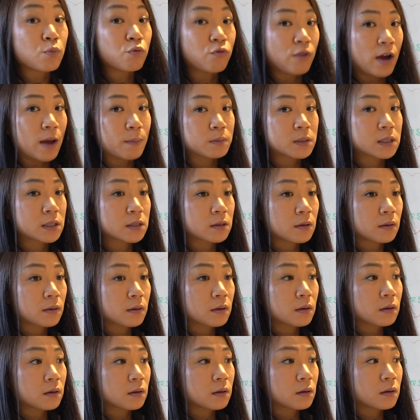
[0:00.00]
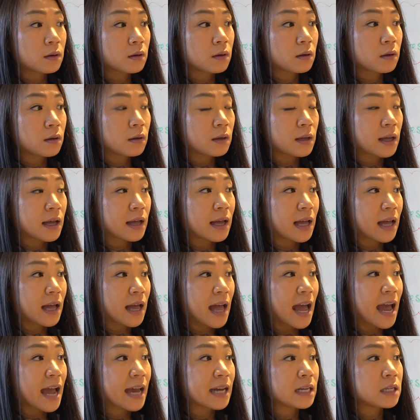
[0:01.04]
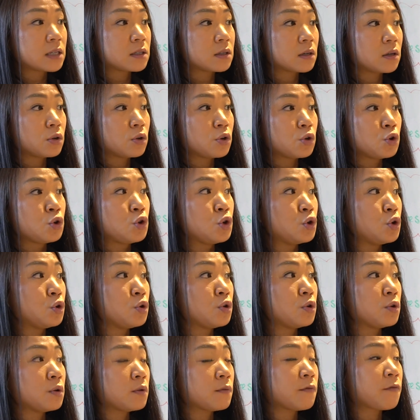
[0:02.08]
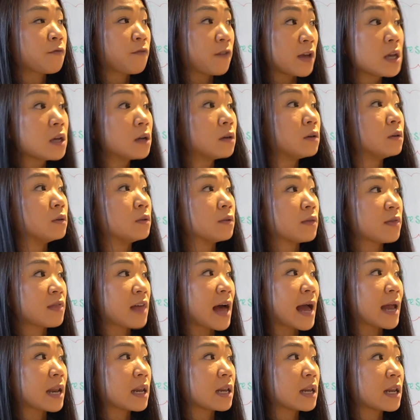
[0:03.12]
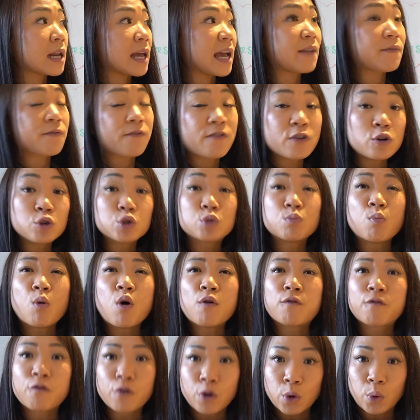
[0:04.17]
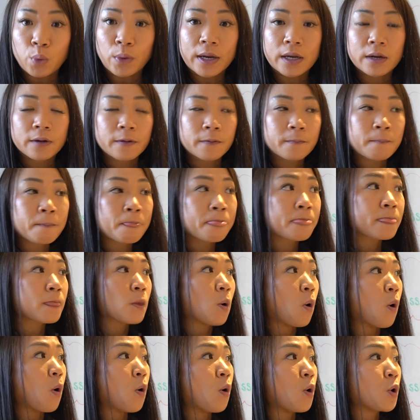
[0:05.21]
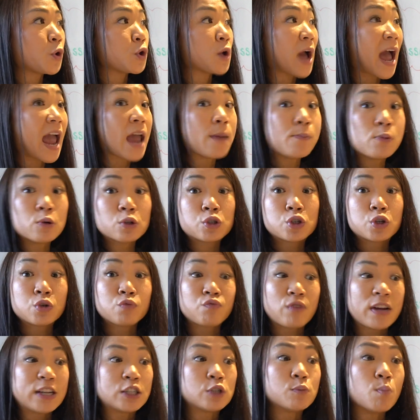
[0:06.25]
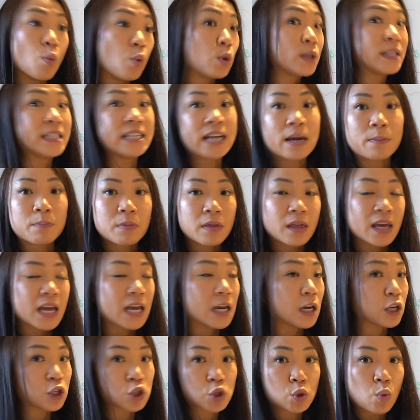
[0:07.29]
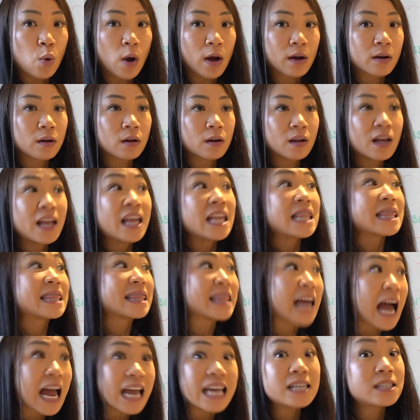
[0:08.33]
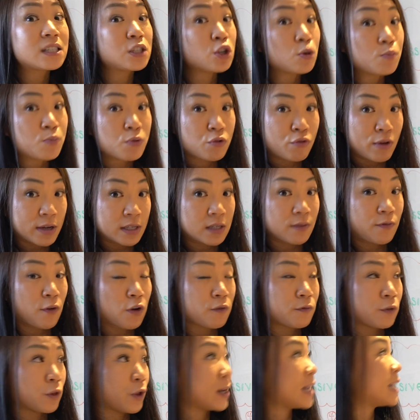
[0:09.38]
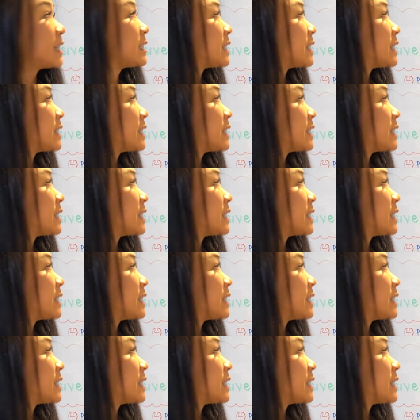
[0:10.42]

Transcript: reps, and you feel that it feels more fluid, or you're able to reach more depth in a squat, that is still progressive overload. It